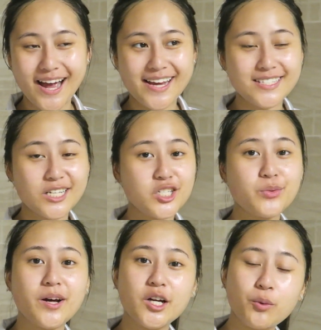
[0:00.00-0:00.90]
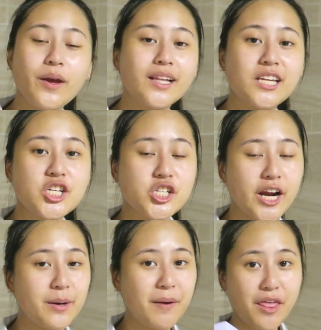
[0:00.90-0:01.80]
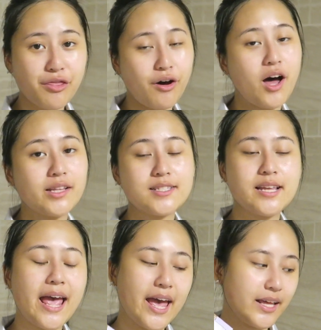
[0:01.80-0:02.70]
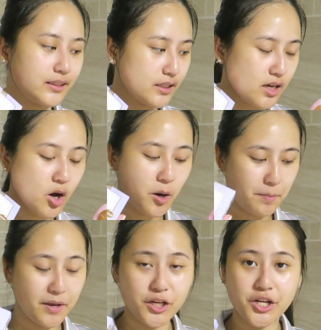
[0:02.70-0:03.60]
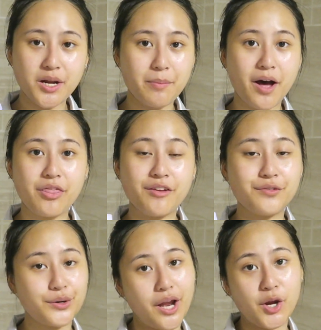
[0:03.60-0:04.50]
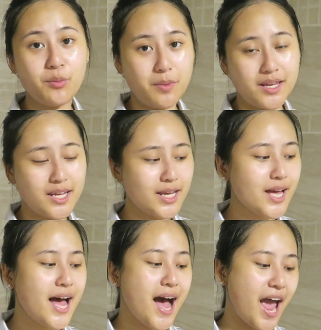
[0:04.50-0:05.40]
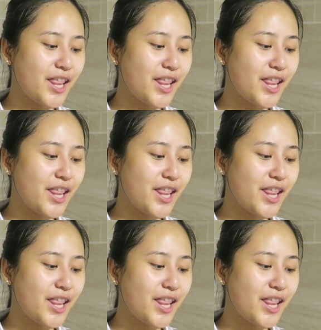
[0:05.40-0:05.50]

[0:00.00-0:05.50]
guys, I just want to quickly share my thoughts and opinion about the Foreo Mini.